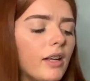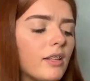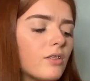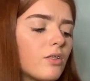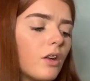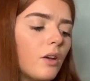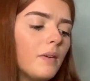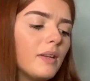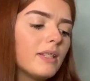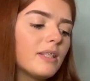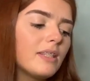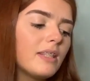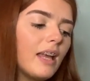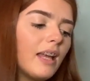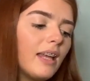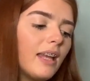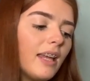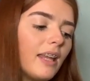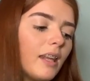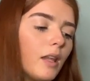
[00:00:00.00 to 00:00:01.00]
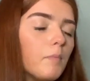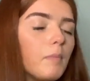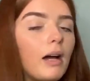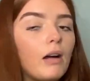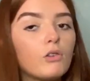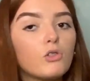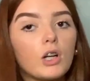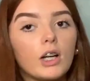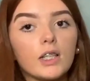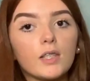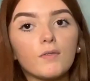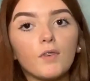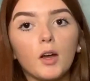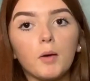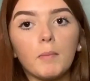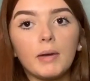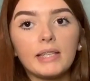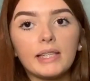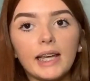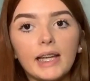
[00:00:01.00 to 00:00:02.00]
So it's saying about transferring
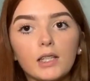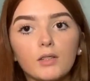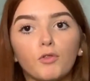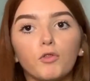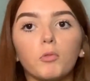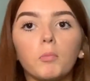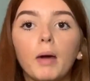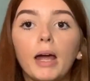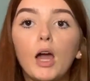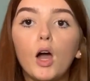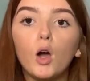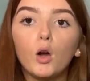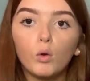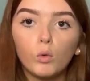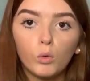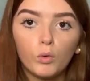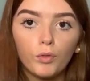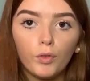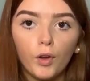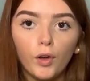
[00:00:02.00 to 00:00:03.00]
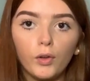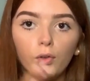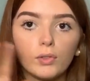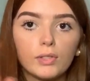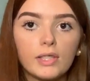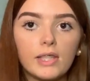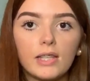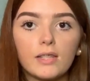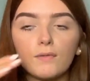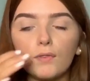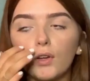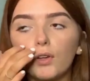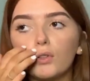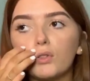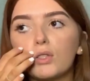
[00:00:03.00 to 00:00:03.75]
my data from my old phone onto this phone,